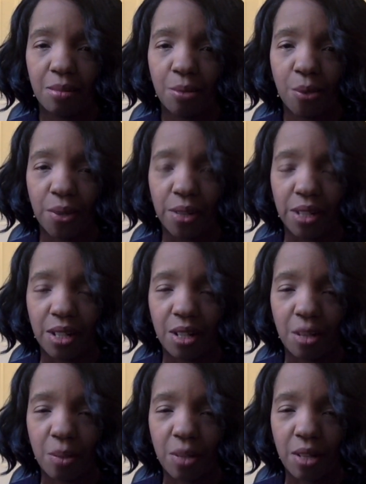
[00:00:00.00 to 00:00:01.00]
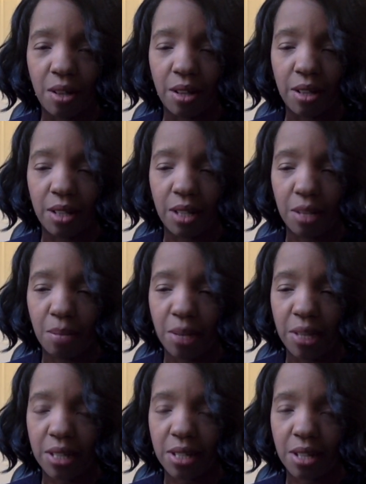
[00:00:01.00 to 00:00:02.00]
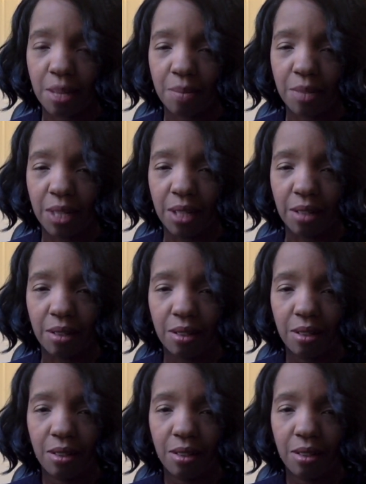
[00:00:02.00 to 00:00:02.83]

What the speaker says: more Indian than we thought, then it might stop there.